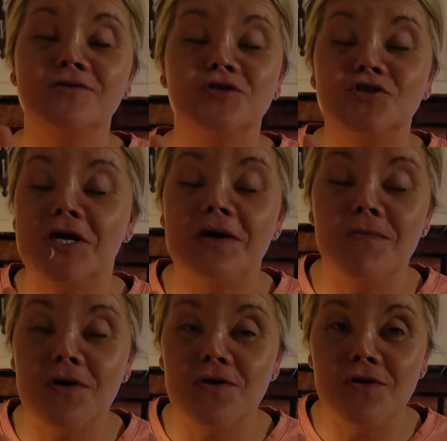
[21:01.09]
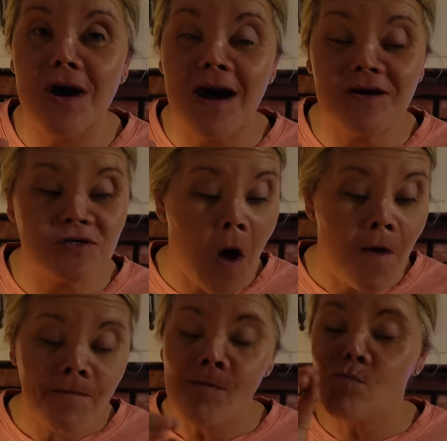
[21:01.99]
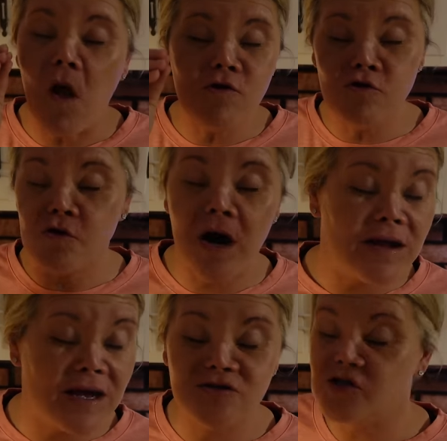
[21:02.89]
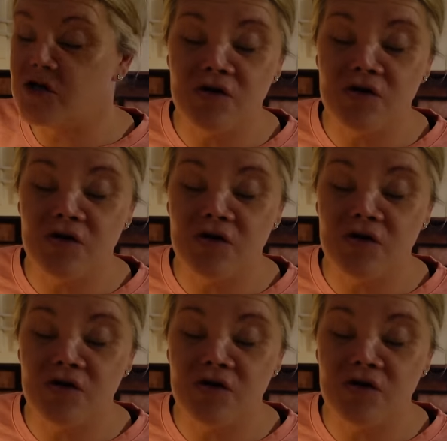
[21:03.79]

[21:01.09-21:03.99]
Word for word: is a cheap meal, you guys. You do not, like I said,